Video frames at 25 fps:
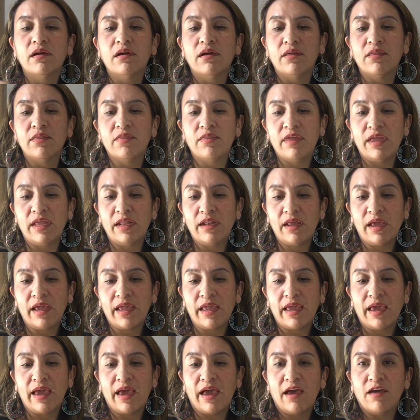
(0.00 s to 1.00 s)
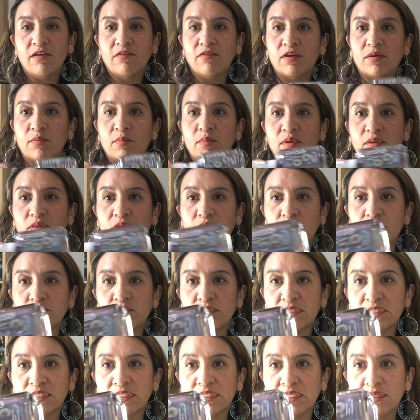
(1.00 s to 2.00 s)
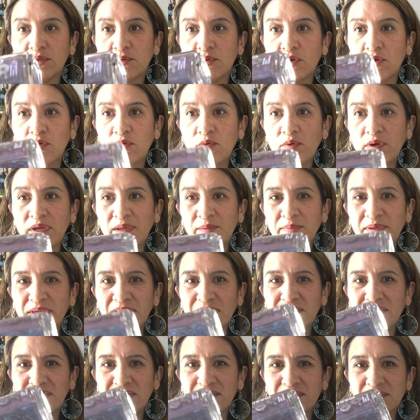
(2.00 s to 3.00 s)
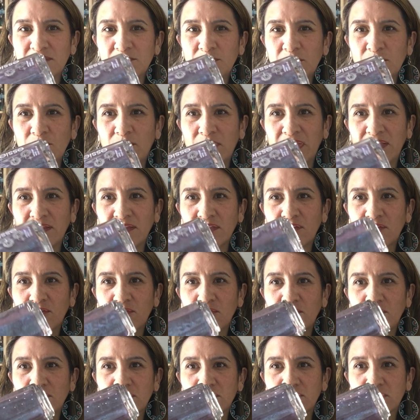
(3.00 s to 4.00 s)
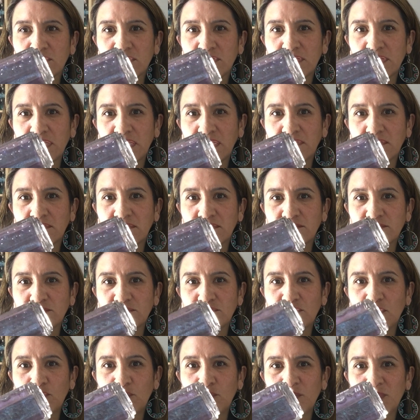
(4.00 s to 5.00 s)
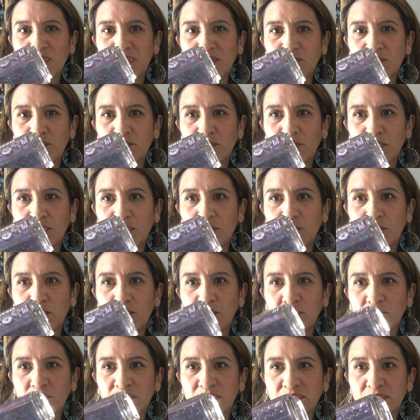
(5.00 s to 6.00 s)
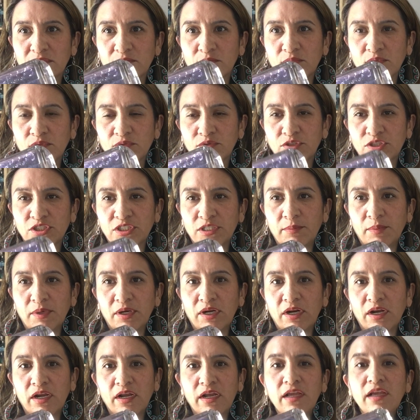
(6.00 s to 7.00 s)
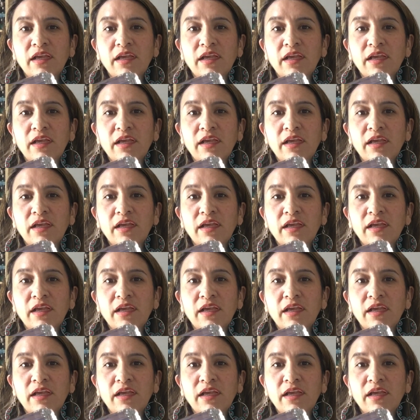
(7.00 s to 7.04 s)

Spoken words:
then I have Below Zero. I picked this up a while ago. It's sort of like a taupey purple with some blue shimmer.